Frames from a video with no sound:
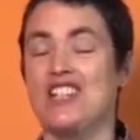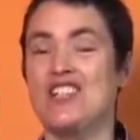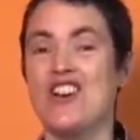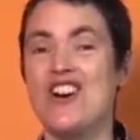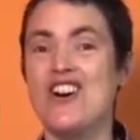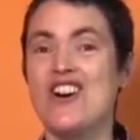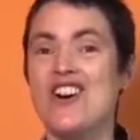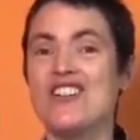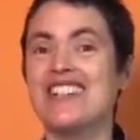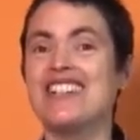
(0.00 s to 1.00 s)

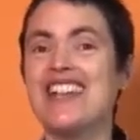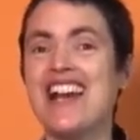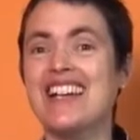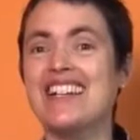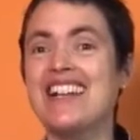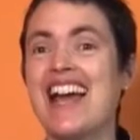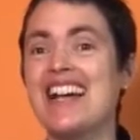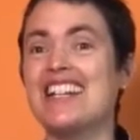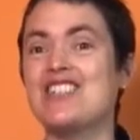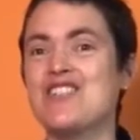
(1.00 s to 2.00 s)
John Kanaka
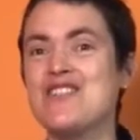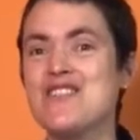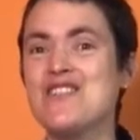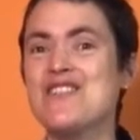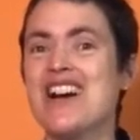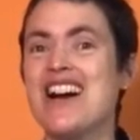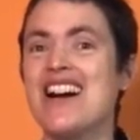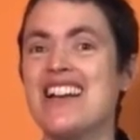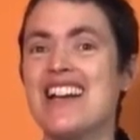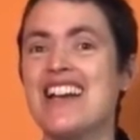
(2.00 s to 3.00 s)
Naka
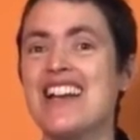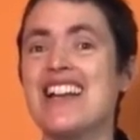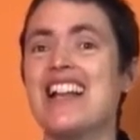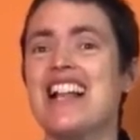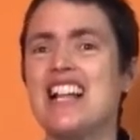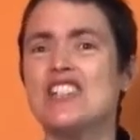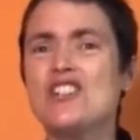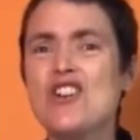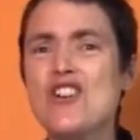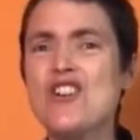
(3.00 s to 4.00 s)
turaye.
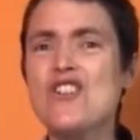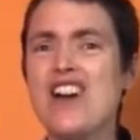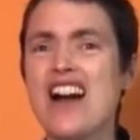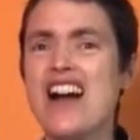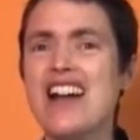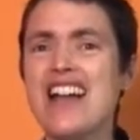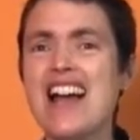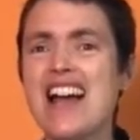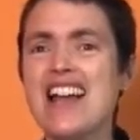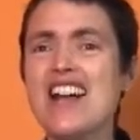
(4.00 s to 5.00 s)

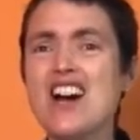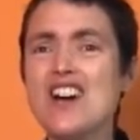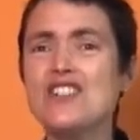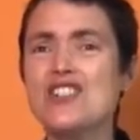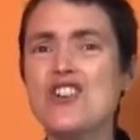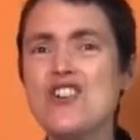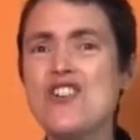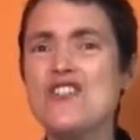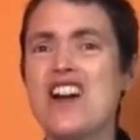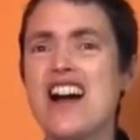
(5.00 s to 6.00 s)
Turaye, oh
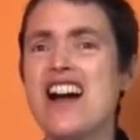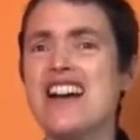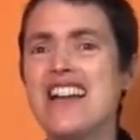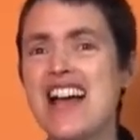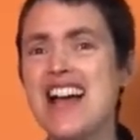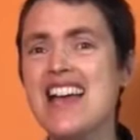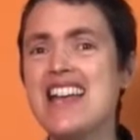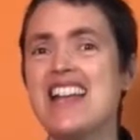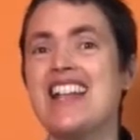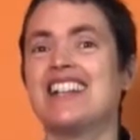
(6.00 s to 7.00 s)
turaye.
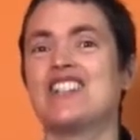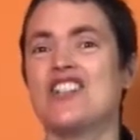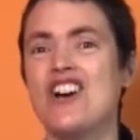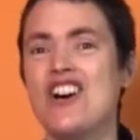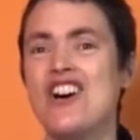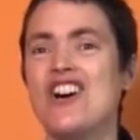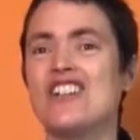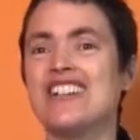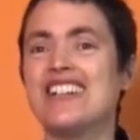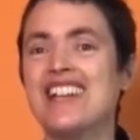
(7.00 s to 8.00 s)

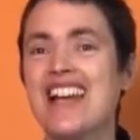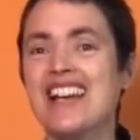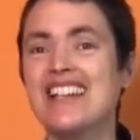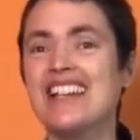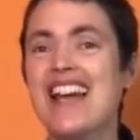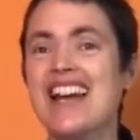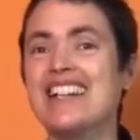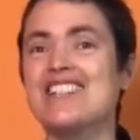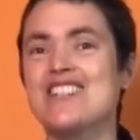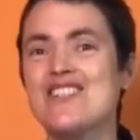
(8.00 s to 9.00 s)
John Kanaka
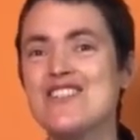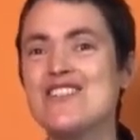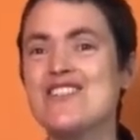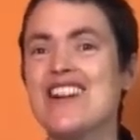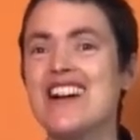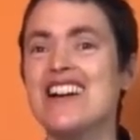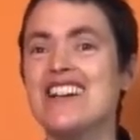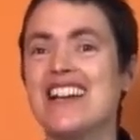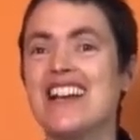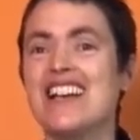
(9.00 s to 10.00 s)
Naka
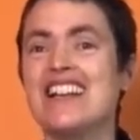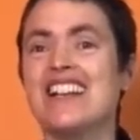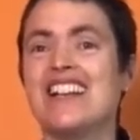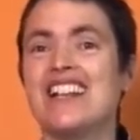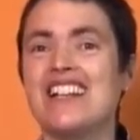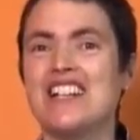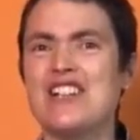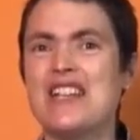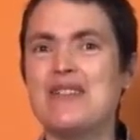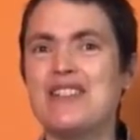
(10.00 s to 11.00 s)
turaye. Can
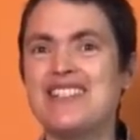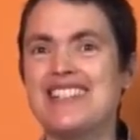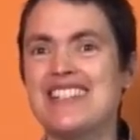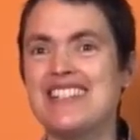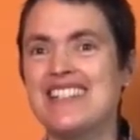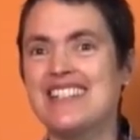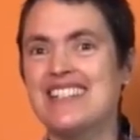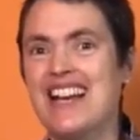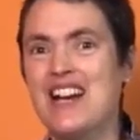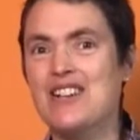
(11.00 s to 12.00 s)
you keep those C
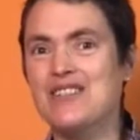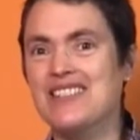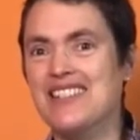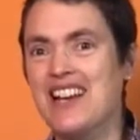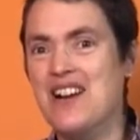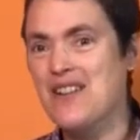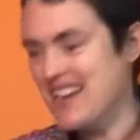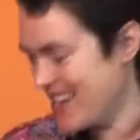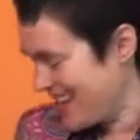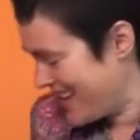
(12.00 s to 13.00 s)
sounds
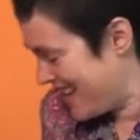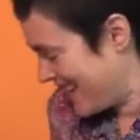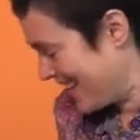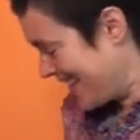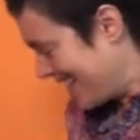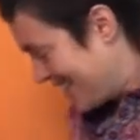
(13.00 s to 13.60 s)
going?